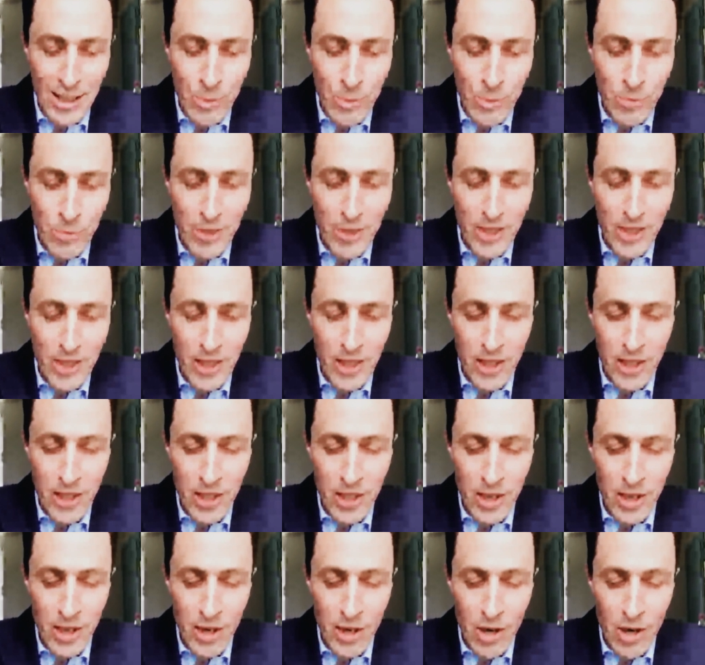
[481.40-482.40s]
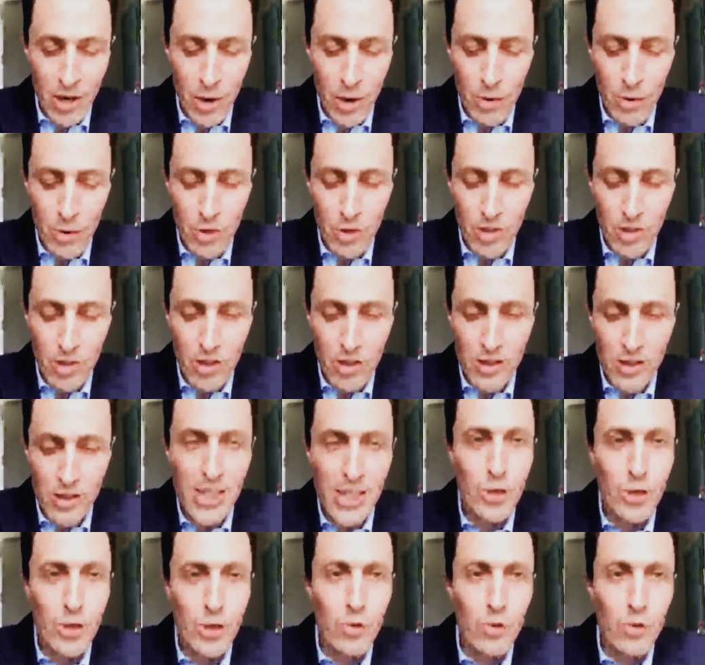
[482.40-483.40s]
that would mean a lower
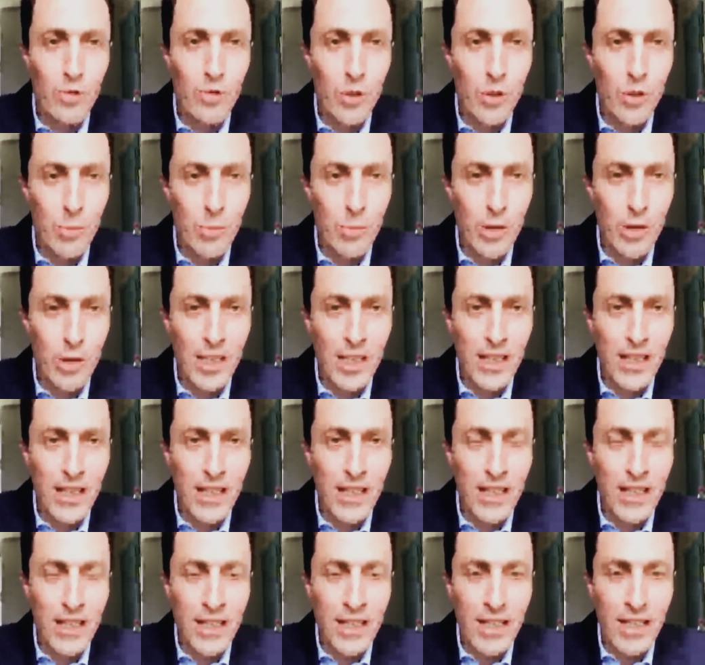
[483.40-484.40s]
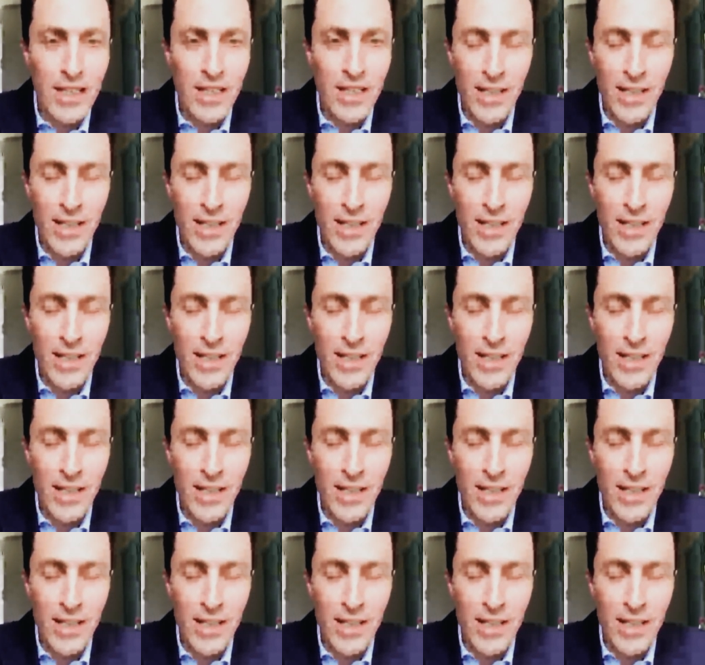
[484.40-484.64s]
CO2 footprint. And